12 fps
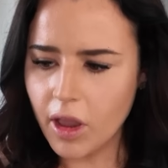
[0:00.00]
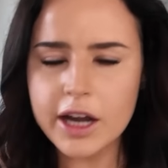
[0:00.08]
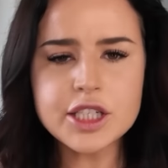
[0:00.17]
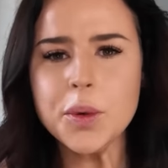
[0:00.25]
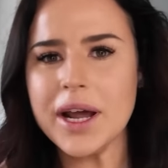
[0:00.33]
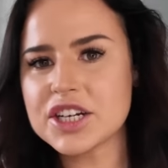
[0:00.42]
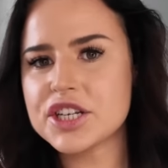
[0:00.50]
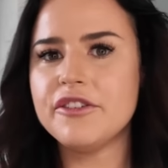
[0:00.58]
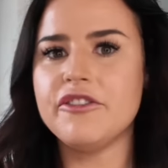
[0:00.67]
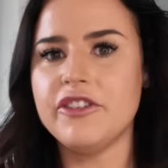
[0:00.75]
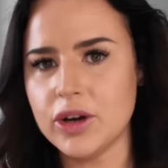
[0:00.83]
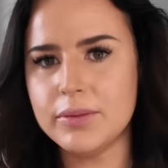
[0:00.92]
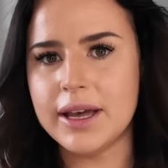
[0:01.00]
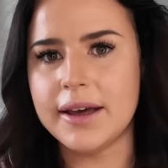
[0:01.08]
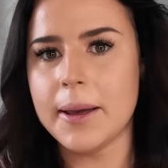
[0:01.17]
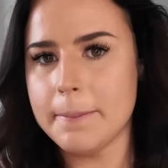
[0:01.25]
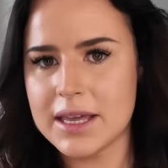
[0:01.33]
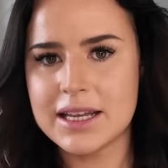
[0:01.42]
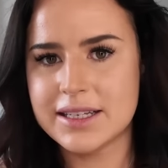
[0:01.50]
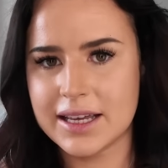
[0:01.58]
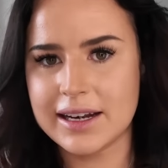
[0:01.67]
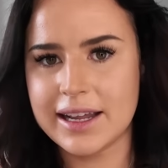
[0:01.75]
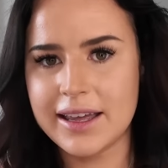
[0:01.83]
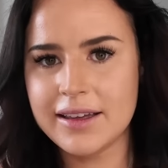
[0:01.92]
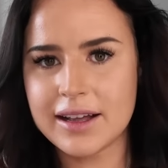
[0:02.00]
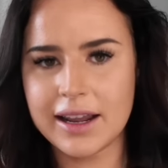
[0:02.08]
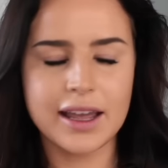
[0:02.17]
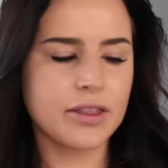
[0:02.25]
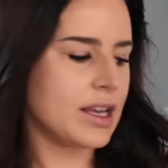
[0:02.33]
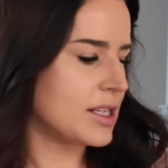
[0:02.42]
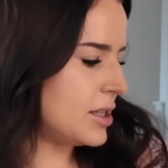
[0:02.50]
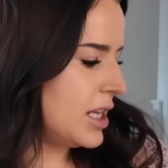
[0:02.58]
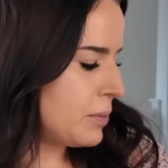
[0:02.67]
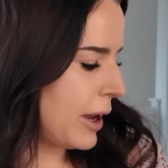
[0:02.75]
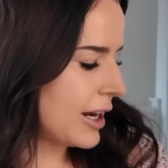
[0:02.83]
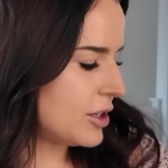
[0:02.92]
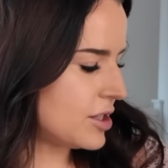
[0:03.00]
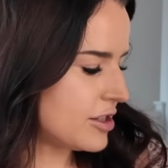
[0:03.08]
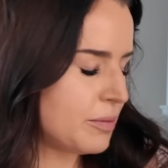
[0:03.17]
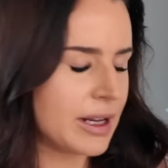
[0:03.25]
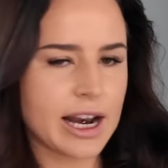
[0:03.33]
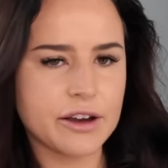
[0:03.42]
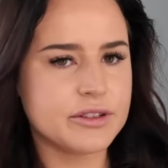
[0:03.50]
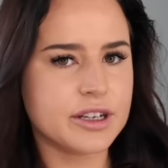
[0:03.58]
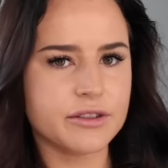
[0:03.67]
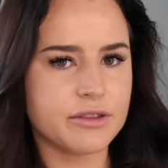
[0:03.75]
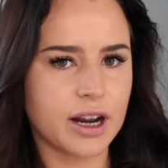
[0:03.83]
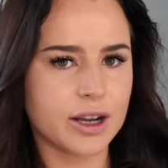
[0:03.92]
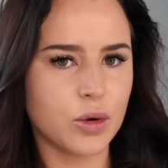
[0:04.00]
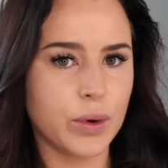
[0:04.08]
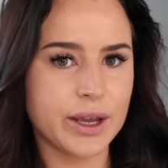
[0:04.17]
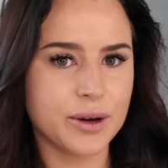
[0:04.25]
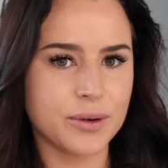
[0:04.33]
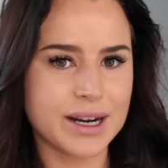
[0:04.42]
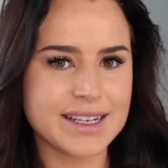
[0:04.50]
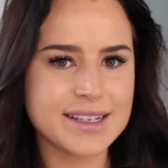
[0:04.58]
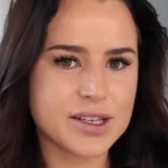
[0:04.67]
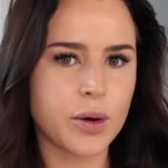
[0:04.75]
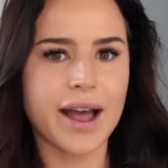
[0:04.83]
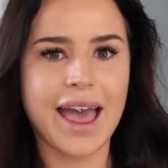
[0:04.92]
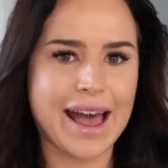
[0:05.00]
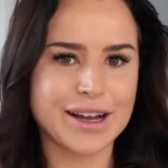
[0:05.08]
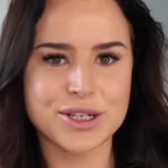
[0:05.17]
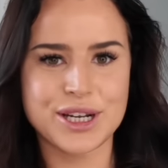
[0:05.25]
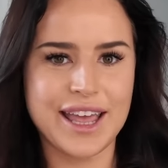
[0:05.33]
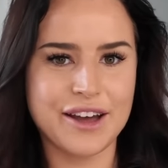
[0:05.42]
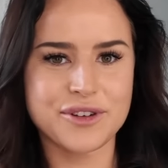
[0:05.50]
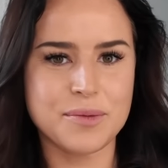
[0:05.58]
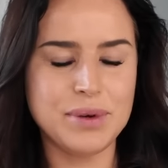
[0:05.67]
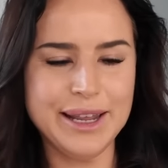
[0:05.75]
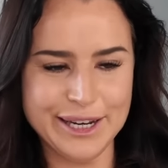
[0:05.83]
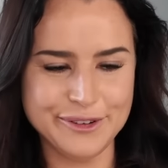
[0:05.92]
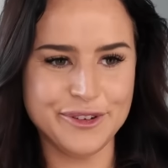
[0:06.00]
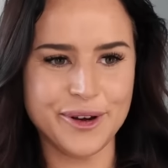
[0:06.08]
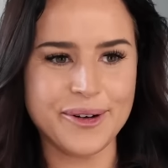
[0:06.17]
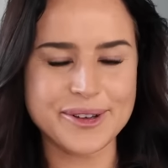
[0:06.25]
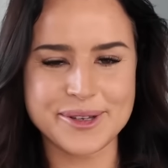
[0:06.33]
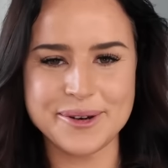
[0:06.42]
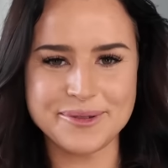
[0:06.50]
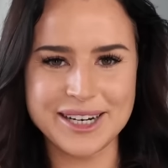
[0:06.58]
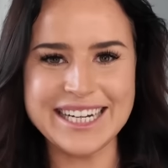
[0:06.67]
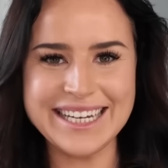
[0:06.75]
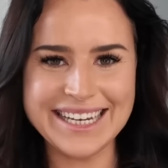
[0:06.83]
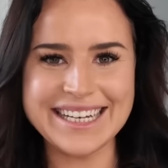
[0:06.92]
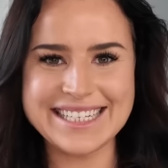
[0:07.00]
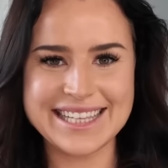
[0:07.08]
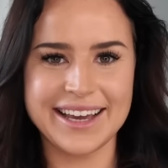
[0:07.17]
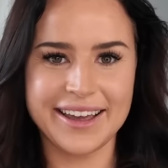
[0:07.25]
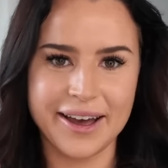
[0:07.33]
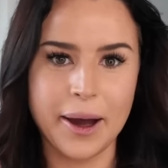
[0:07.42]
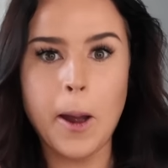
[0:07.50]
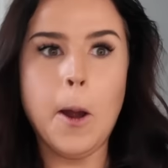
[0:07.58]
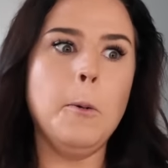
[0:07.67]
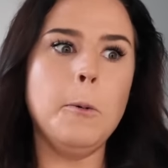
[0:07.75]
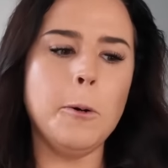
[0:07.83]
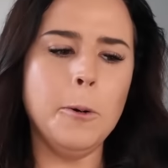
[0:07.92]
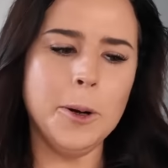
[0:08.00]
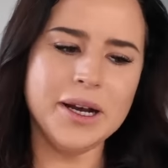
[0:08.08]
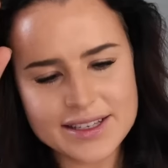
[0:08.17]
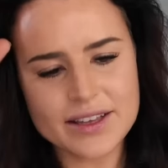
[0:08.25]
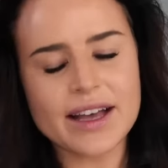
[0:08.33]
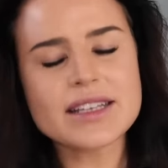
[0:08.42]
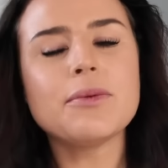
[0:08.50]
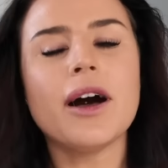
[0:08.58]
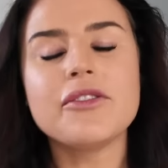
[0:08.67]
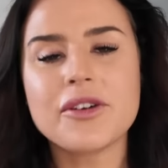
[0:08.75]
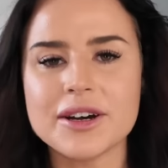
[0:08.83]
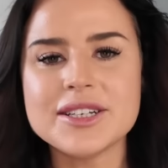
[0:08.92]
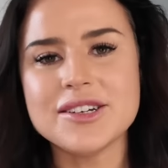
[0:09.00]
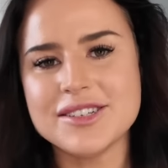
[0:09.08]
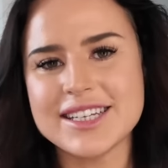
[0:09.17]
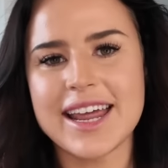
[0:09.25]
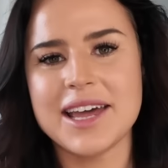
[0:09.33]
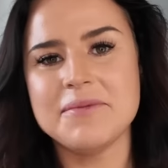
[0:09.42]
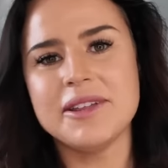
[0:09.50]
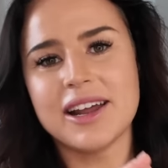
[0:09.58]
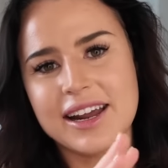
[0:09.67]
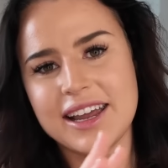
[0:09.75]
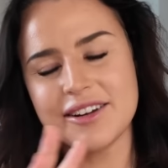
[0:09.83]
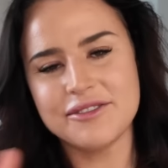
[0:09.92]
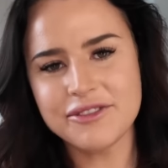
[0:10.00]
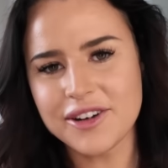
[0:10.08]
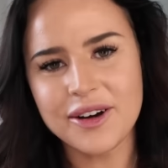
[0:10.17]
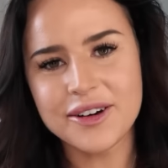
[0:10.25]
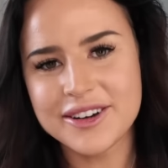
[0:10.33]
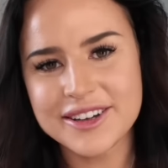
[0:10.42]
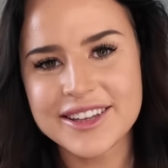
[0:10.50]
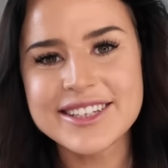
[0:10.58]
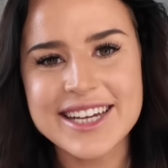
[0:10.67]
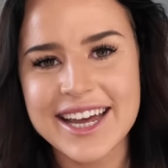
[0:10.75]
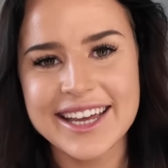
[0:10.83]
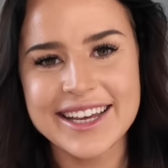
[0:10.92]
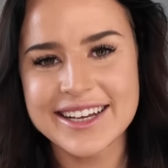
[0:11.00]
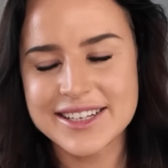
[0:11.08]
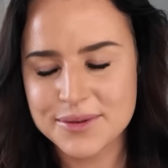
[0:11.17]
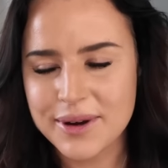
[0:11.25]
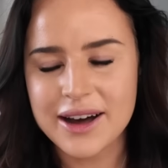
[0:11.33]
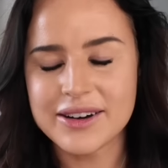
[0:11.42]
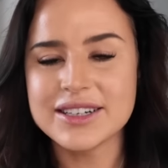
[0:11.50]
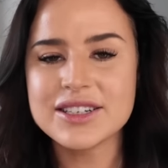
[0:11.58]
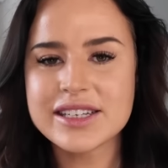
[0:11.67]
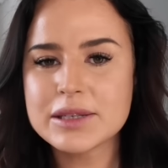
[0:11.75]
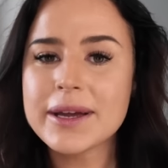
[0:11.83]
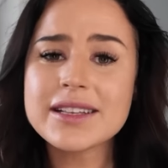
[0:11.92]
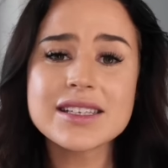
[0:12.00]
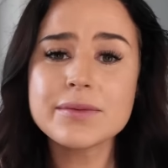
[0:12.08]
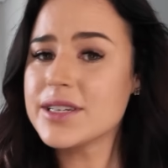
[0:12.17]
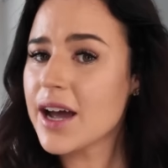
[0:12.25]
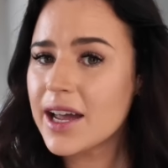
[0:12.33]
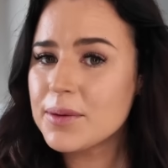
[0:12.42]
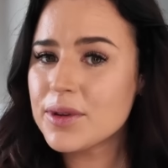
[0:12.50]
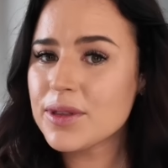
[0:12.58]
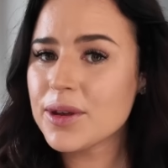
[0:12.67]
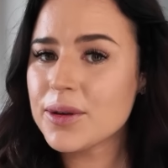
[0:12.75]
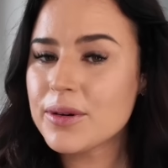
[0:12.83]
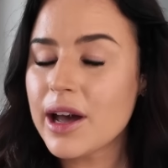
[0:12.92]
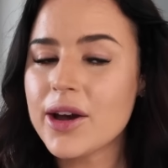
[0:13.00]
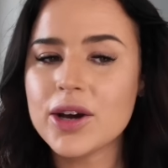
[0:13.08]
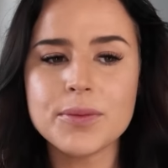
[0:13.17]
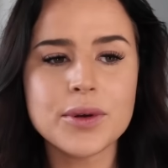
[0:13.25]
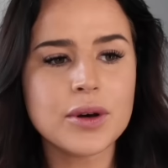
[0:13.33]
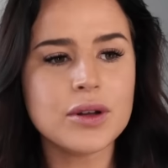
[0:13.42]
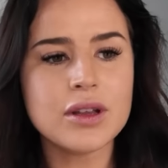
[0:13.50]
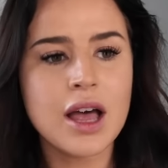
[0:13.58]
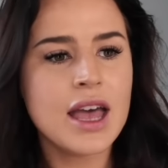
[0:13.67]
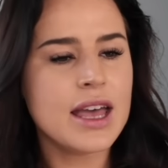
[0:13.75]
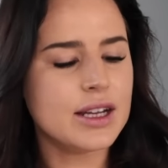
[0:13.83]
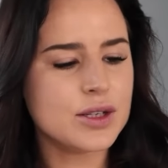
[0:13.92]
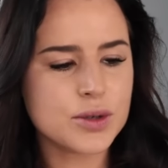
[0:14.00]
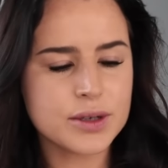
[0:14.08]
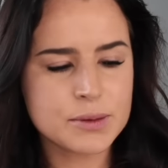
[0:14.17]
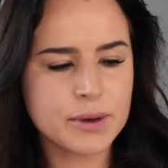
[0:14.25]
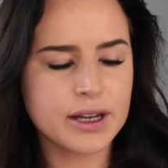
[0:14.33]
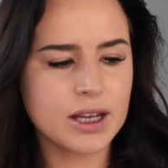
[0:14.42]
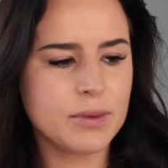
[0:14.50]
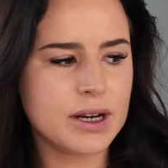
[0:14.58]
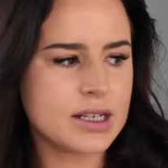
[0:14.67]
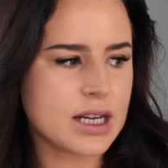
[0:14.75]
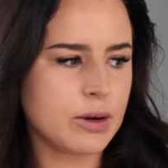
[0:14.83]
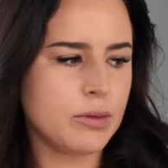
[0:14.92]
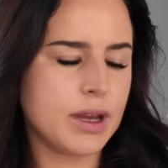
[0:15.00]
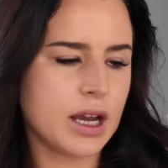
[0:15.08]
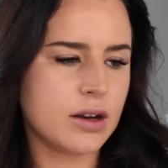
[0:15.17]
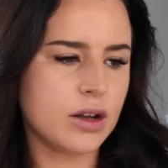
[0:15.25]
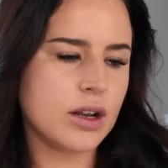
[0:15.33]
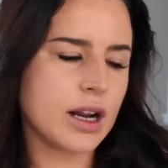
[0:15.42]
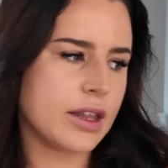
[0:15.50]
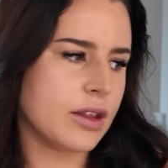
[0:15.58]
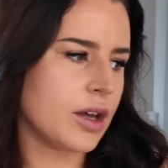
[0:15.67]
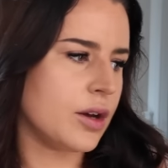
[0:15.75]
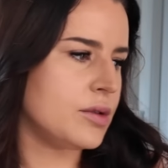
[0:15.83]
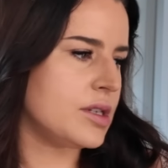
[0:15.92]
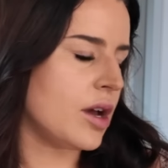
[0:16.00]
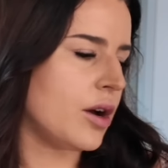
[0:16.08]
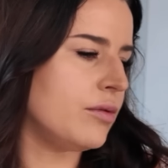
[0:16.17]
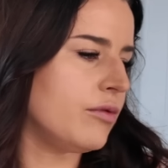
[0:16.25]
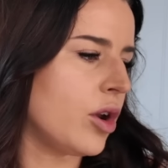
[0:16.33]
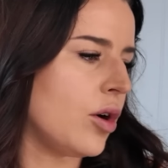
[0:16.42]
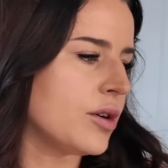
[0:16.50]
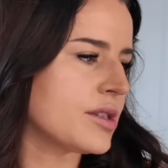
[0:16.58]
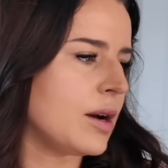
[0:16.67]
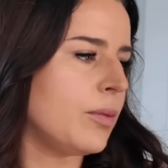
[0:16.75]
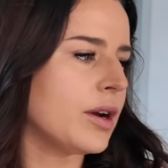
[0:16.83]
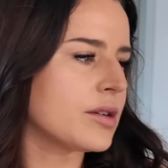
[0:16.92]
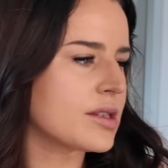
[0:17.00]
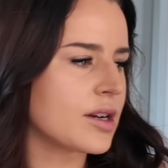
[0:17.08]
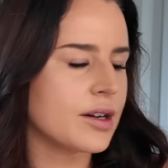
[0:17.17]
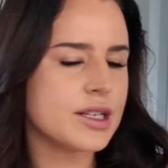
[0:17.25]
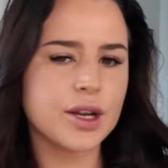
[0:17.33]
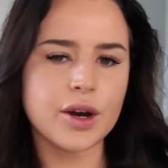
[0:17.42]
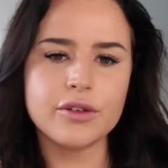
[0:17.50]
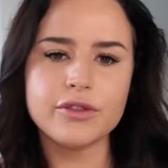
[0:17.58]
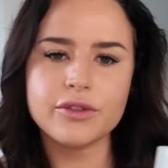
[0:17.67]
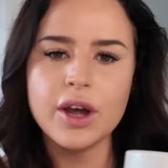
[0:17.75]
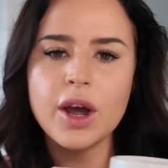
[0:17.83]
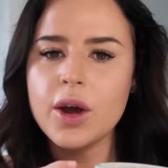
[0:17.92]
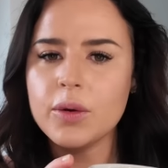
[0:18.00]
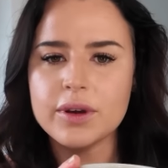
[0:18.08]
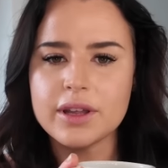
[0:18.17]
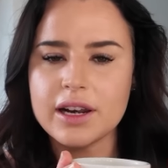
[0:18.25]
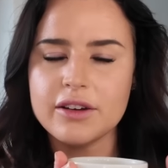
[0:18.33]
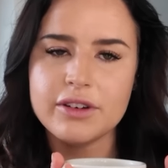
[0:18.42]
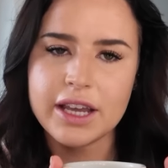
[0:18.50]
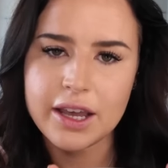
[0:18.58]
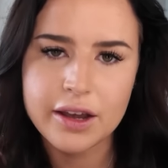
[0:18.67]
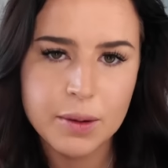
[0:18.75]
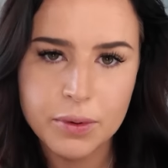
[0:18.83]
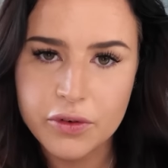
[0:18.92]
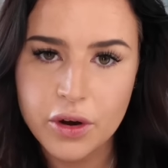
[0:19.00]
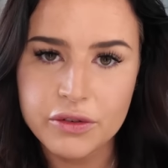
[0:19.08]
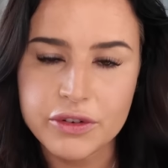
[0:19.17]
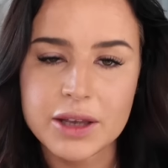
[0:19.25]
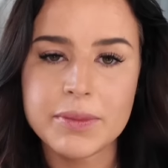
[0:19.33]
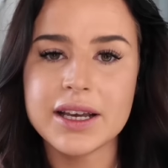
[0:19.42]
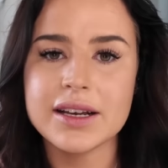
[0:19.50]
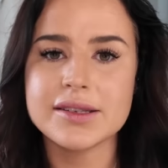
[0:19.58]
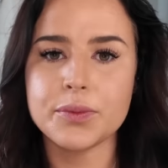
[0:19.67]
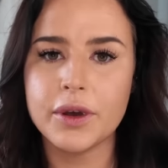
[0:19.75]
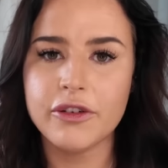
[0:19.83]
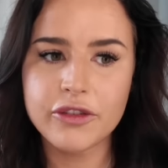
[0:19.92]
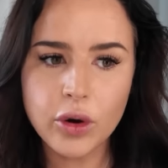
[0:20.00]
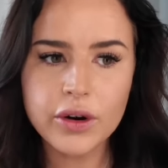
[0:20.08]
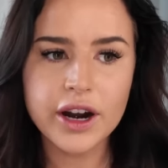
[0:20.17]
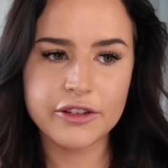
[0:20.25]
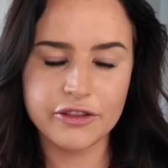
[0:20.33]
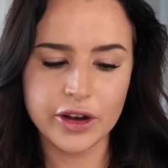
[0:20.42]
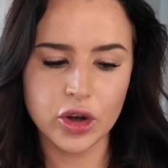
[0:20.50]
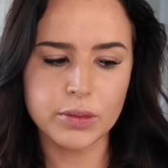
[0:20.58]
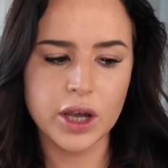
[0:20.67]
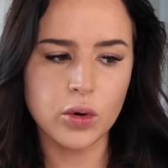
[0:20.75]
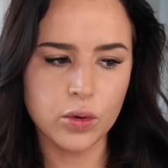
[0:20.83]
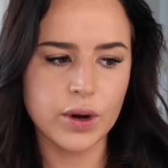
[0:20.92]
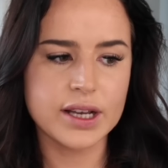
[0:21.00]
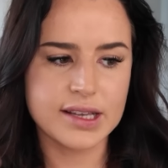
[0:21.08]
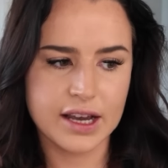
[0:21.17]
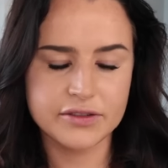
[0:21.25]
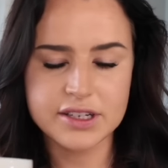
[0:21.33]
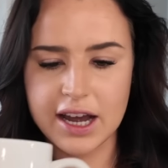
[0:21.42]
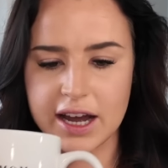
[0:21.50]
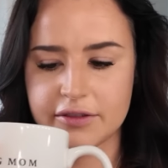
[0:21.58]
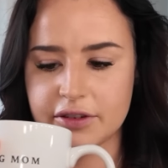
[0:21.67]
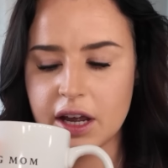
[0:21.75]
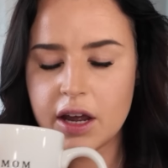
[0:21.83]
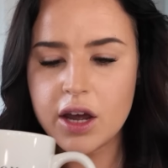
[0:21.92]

I don't actually film it immediately. Like this, these packages have been left here for like a week already, so I actually have completely forgot. So it really is like a woo. So that's what I've got to do today, but then I'm gonna vlog the day as well and just spend some time with you. I hope you all enjoy spending a bit of time with me. I know you like the cozy home vlogs and we are starting off with a lovely cup of coffee because before I film, I always have to have